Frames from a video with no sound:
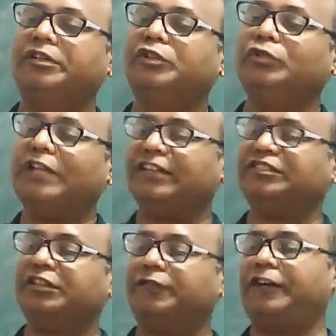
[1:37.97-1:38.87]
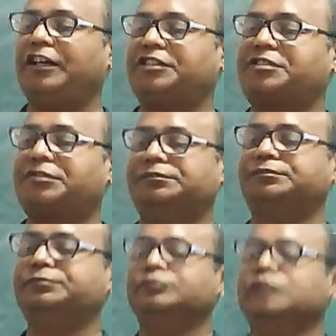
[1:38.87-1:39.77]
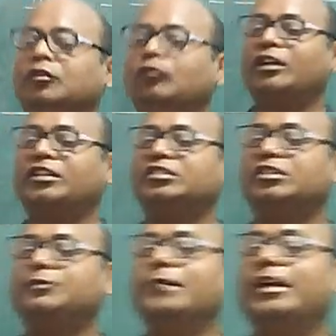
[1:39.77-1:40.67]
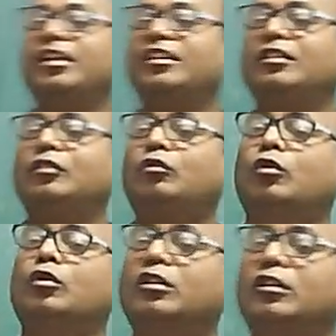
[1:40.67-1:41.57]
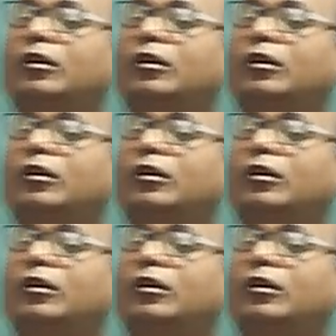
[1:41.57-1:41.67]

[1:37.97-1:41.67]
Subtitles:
You the answer first. What is the male whole